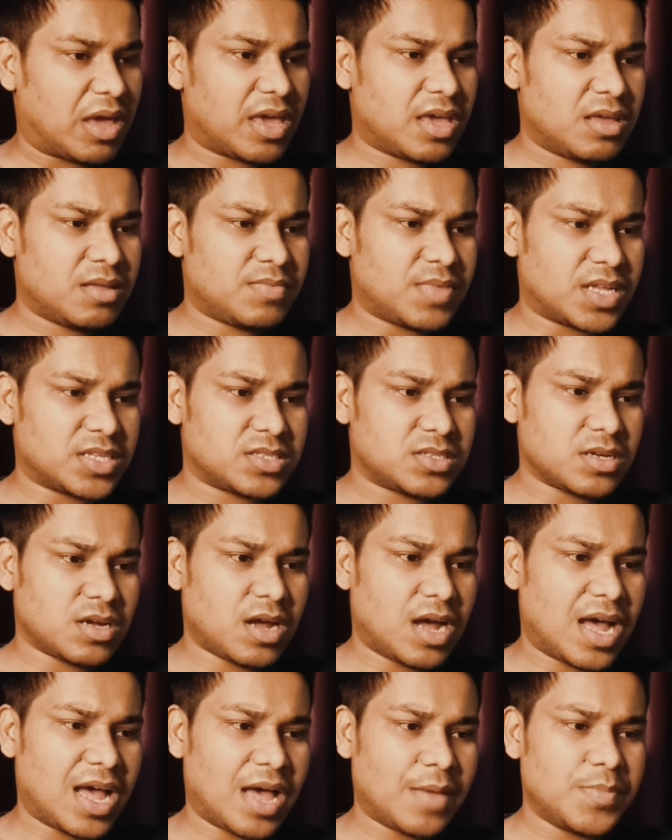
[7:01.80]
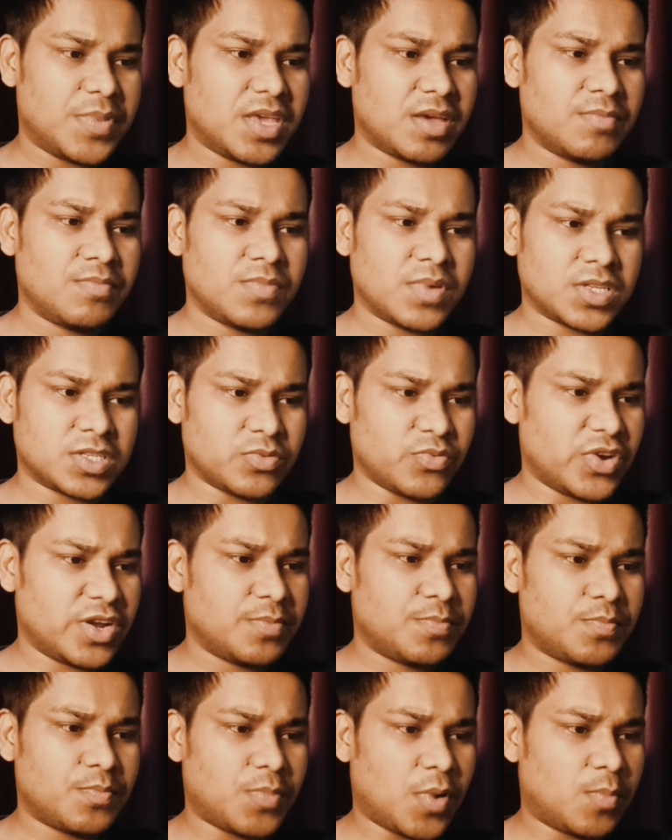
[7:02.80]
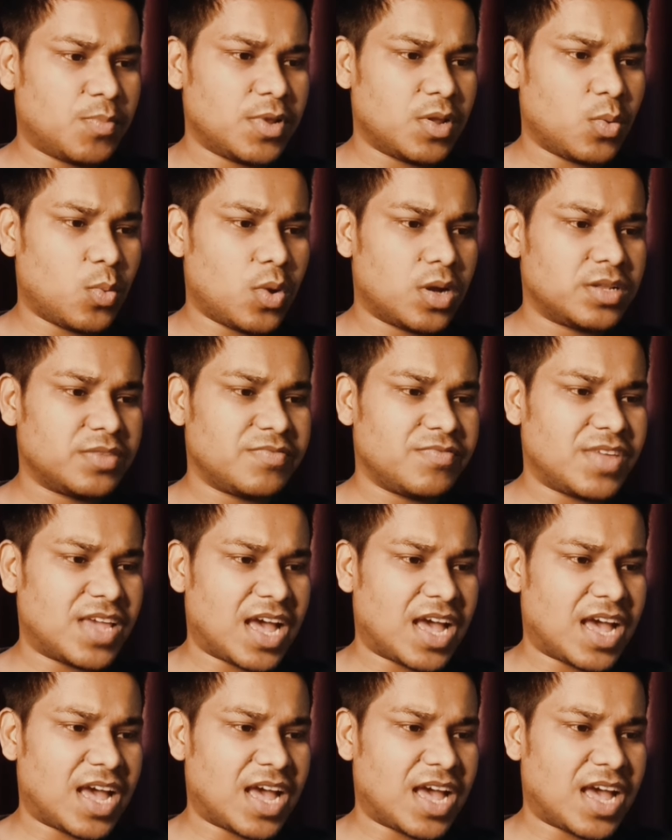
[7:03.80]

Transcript: okay, that's uh, I B M is a very popular one.